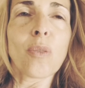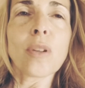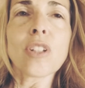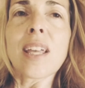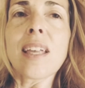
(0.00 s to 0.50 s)

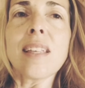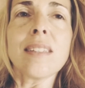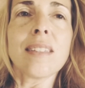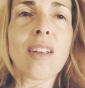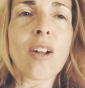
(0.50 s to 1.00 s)
which
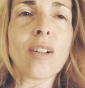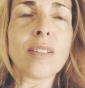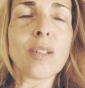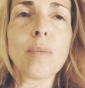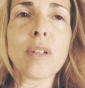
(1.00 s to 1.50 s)
is the
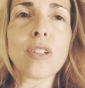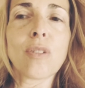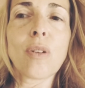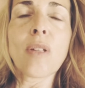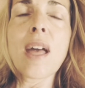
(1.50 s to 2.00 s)
ultimate
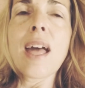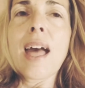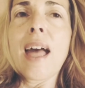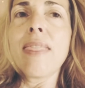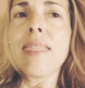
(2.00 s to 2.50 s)
truth.
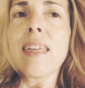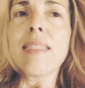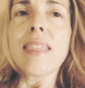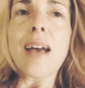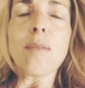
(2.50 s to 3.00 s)
And
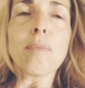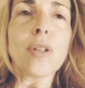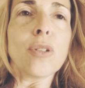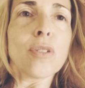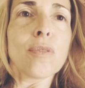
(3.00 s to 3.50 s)
then that
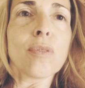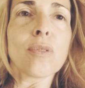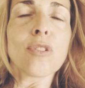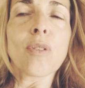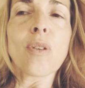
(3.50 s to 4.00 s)
beautiful
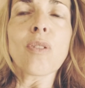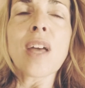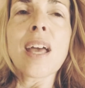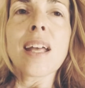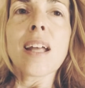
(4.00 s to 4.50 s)
truth
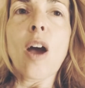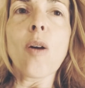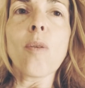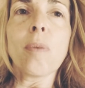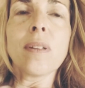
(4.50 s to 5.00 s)

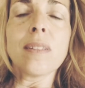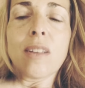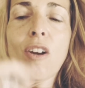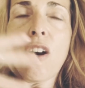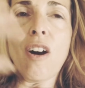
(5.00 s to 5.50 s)
opens
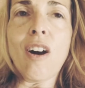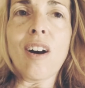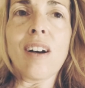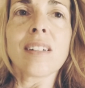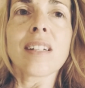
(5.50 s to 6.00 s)
our
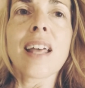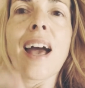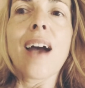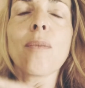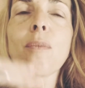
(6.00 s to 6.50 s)
heart,
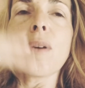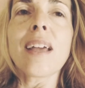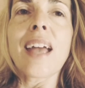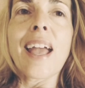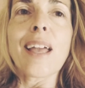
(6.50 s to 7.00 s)
and
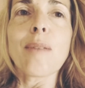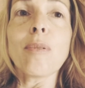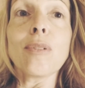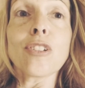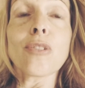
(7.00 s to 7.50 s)
we're
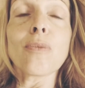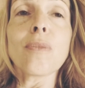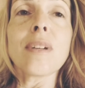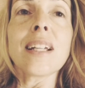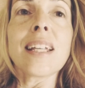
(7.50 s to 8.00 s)
able to
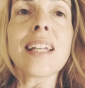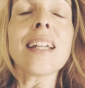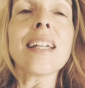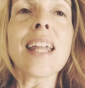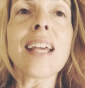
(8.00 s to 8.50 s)
really
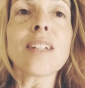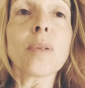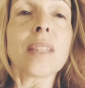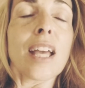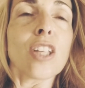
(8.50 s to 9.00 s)
connect
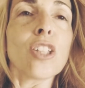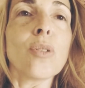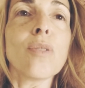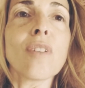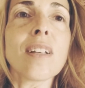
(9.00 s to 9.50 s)
with that
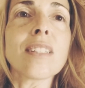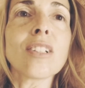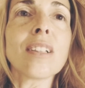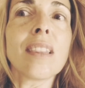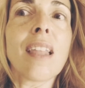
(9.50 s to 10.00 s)

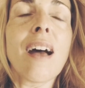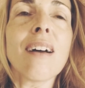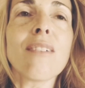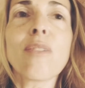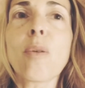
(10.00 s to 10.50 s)
universal
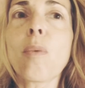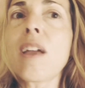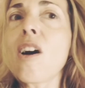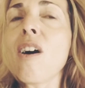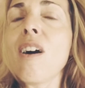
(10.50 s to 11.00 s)
love that
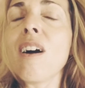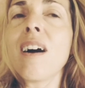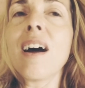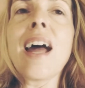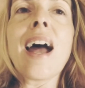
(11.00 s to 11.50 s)
we
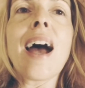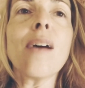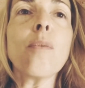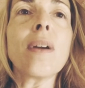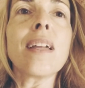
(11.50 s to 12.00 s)
are.
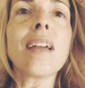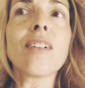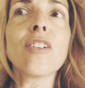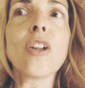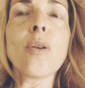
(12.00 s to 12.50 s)
And we are
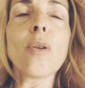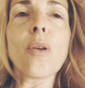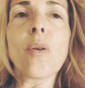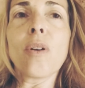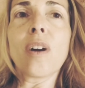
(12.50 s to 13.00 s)
no
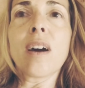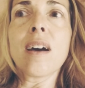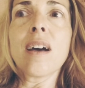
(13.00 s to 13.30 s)
longer